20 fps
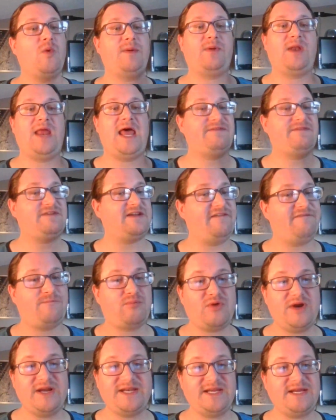We will have to have
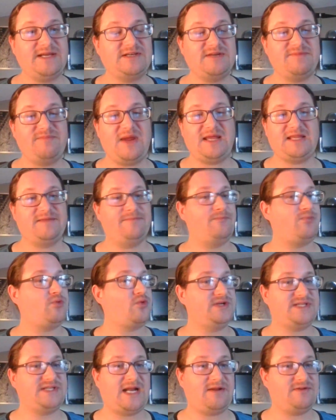printing to make them
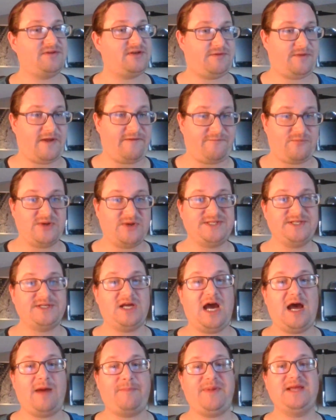print out, have printed
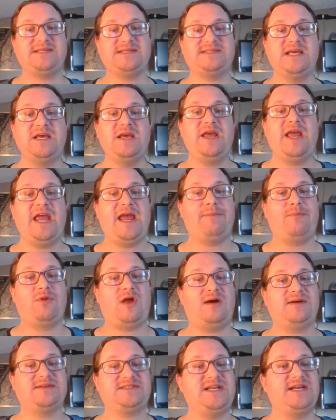copies, and we'll
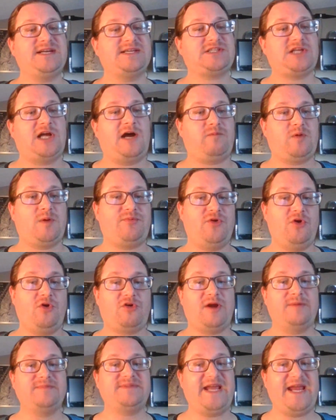also need a software
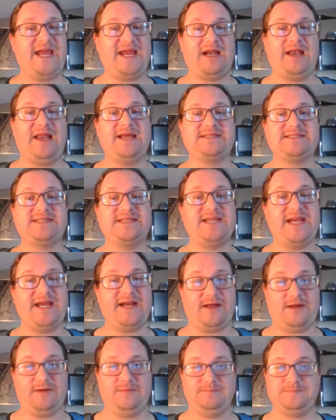program to analyze the
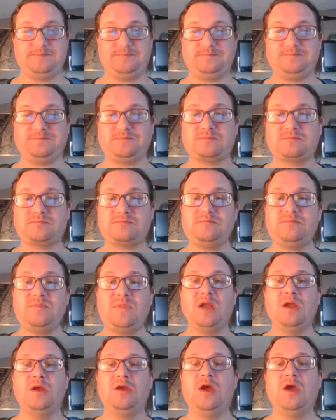data.
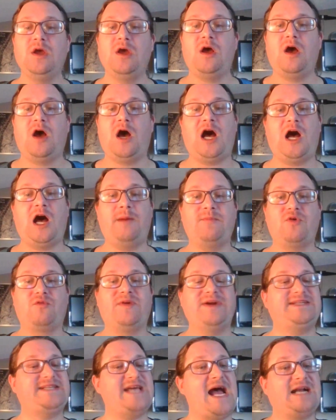
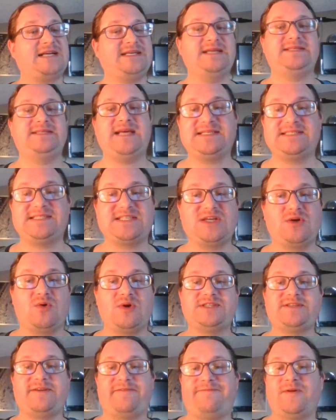Redacted test
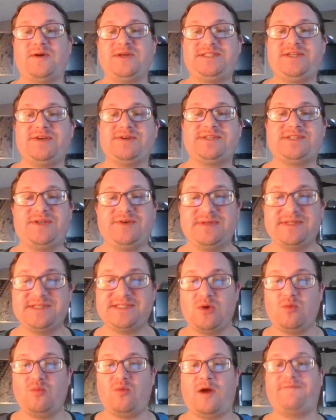scores of first-year
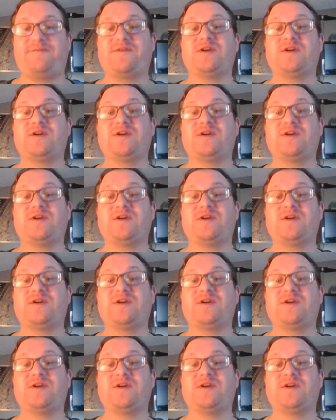teachers,